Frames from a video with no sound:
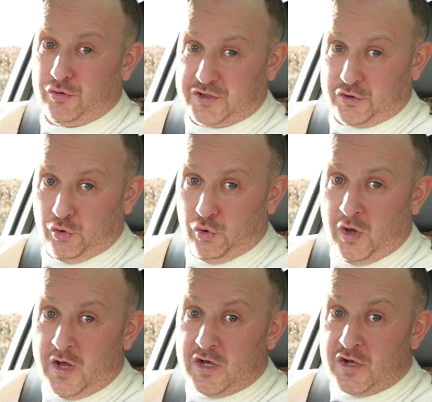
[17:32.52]
school
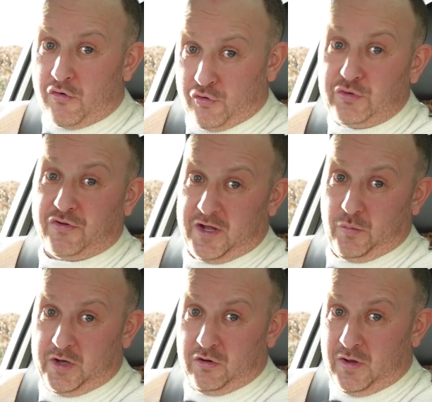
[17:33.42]
rotary
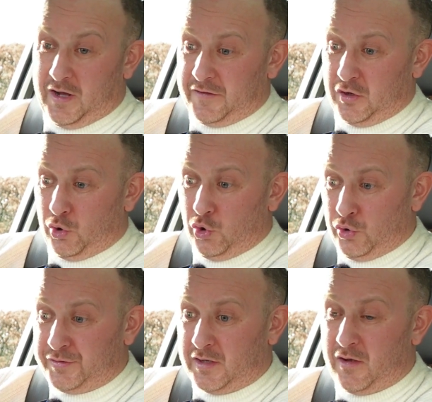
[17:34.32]
wheel and the
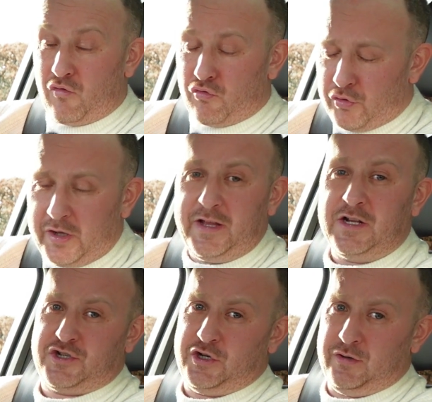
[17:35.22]
old really
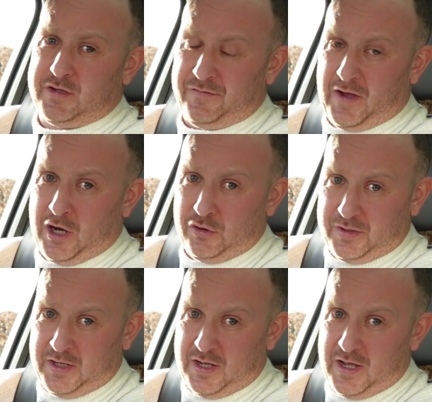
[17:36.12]
intuitive
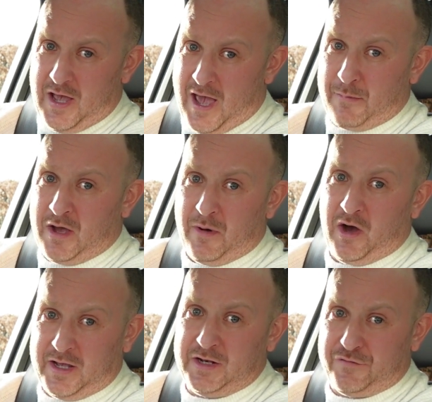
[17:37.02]
Audi
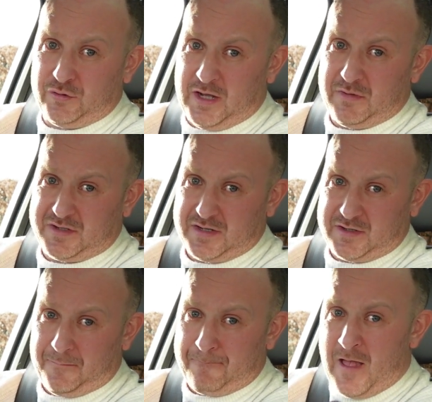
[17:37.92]
MMI infotainment
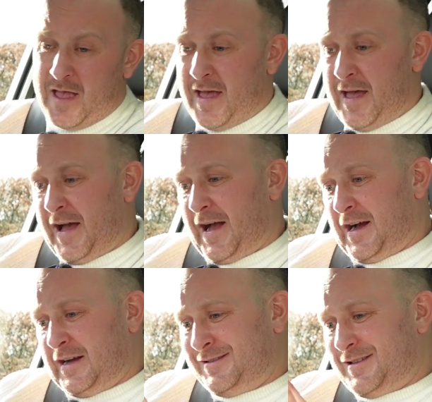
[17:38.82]
system.
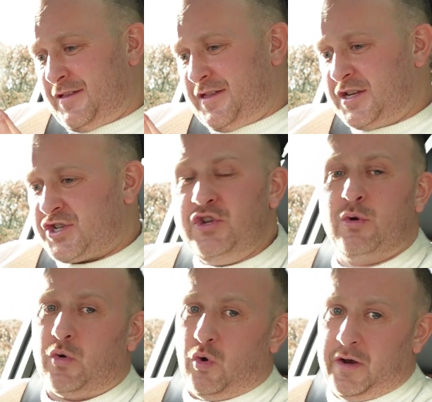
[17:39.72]
And this
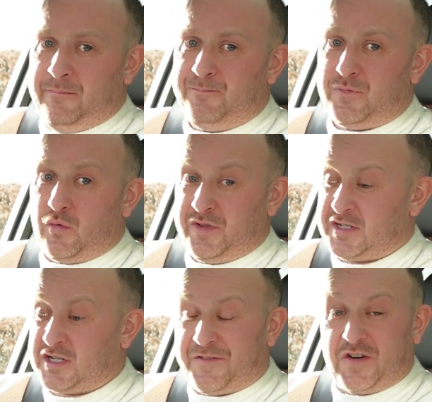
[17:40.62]
newer one, well,
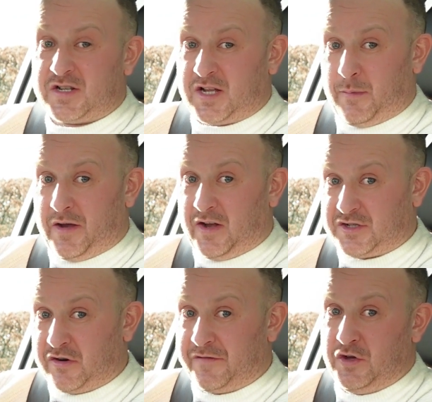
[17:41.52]
this is the first time I've
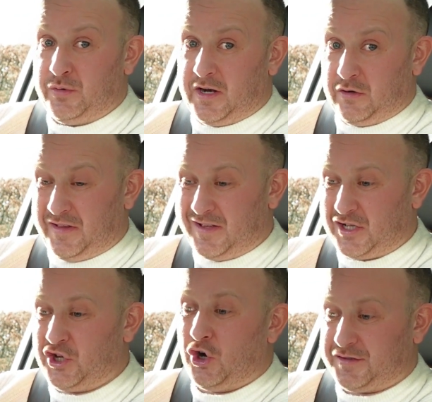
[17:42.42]
actually reviewed an Audi that's
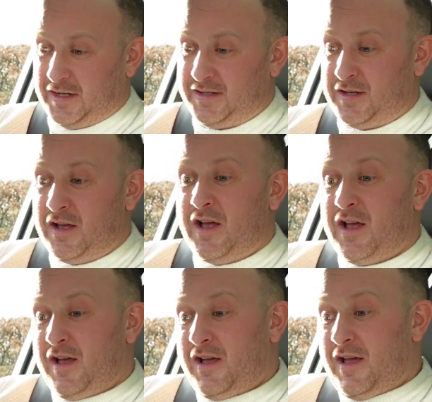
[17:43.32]
got it.
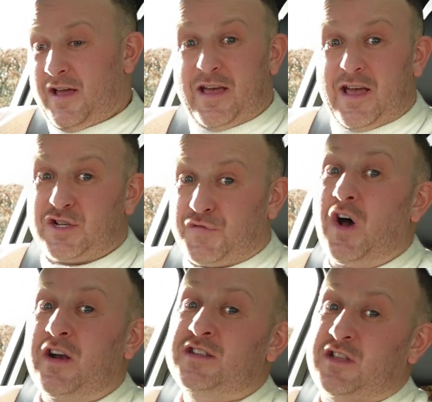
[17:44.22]
As
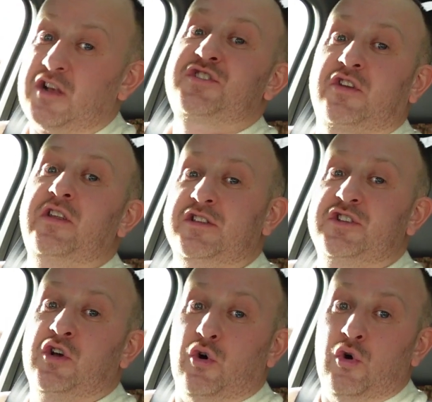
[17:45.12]
far as
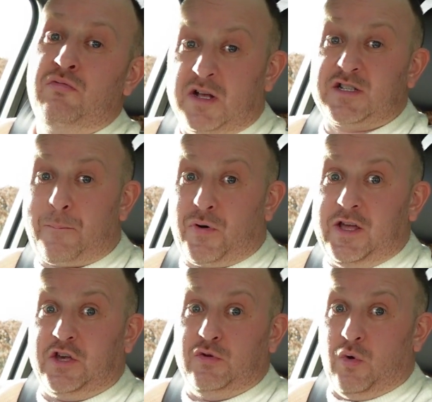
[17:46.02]
touchscreens go, it's a
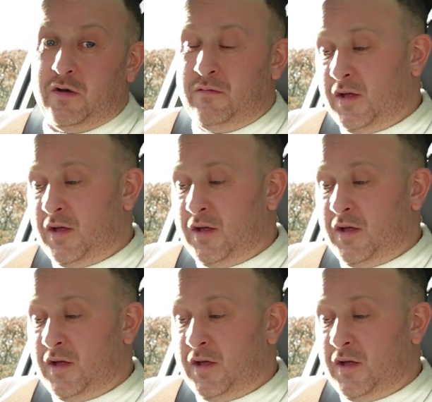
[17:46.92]
pretty good one,